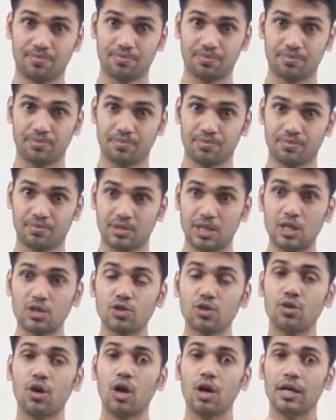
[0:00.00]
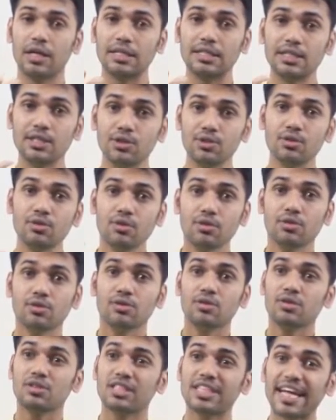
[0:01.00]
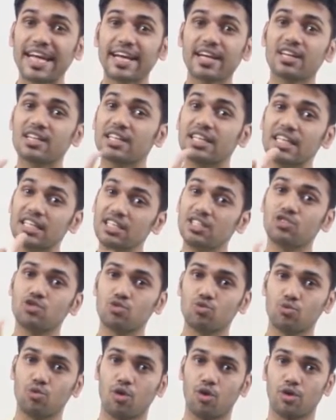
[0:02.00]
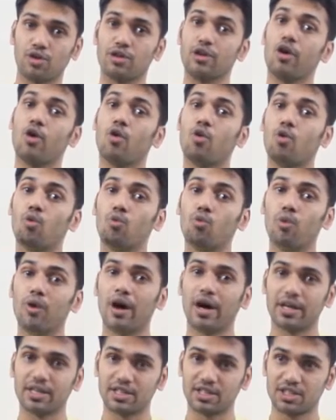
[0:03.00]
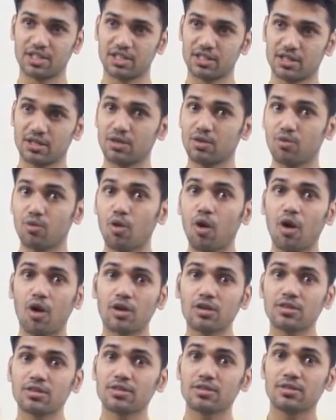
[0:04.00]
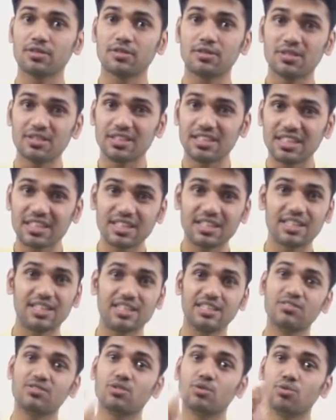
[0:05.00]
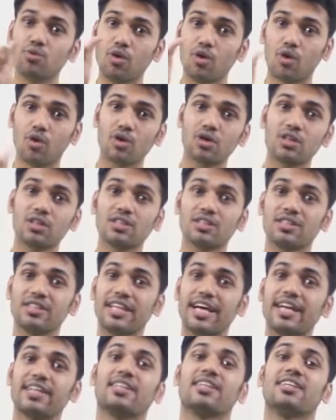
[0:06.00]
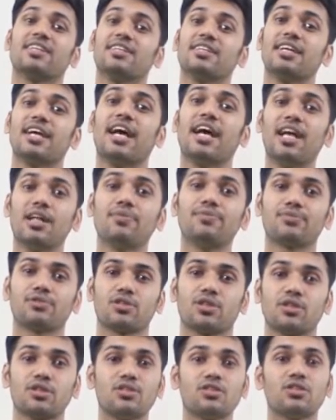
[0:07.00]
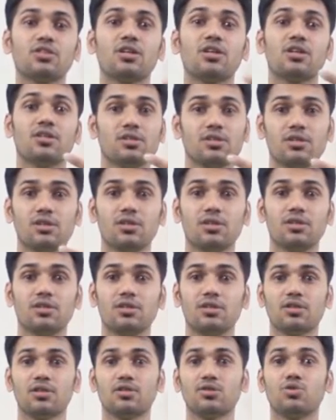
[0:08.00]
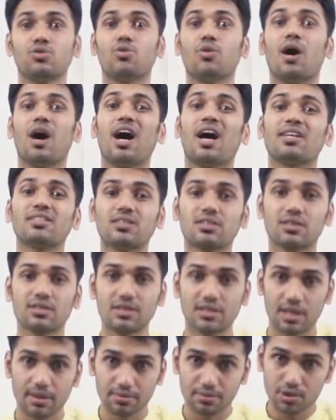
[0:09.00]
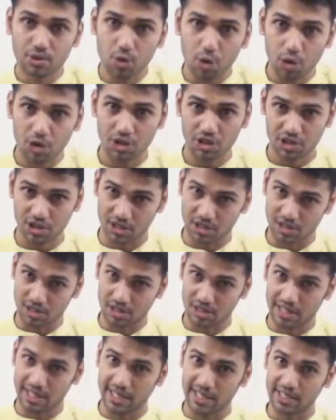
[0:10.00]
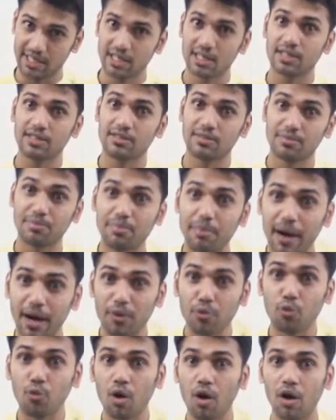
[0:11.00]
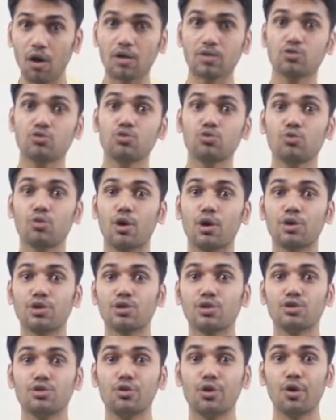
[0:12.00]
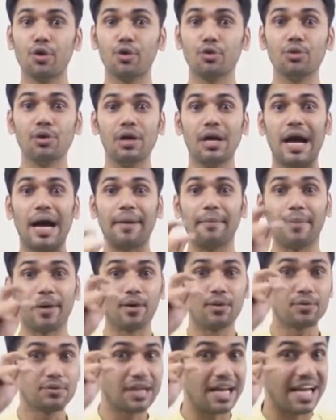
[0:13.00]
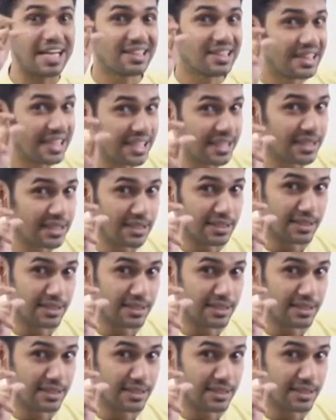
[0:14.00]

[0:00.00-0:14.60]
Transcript: So you take each word. What? What is the word that helps us to ask some questions, and by what we want to know about a thing.